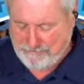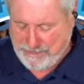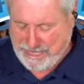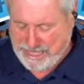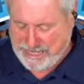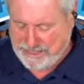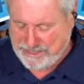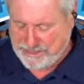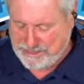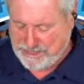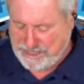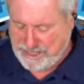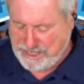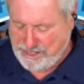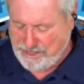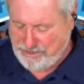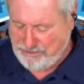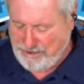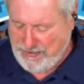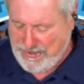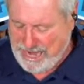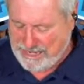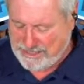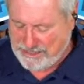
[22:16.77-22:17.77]
and has
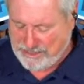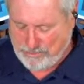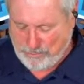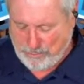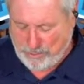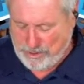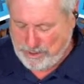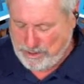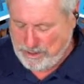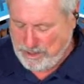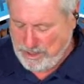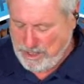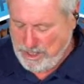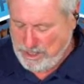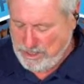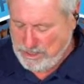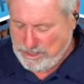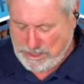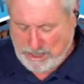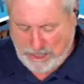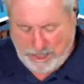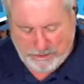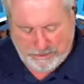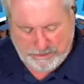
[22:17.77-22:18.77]
interacted with
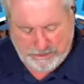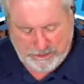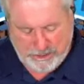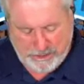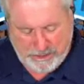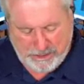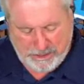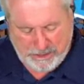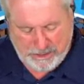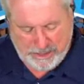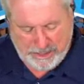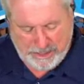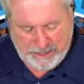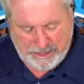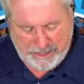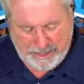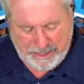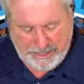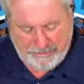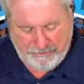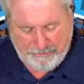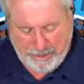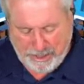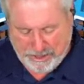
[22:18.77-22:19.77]

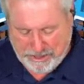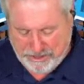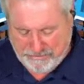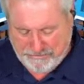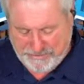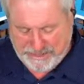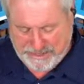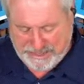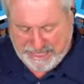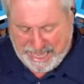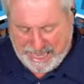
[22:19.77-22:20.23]
a bunch of his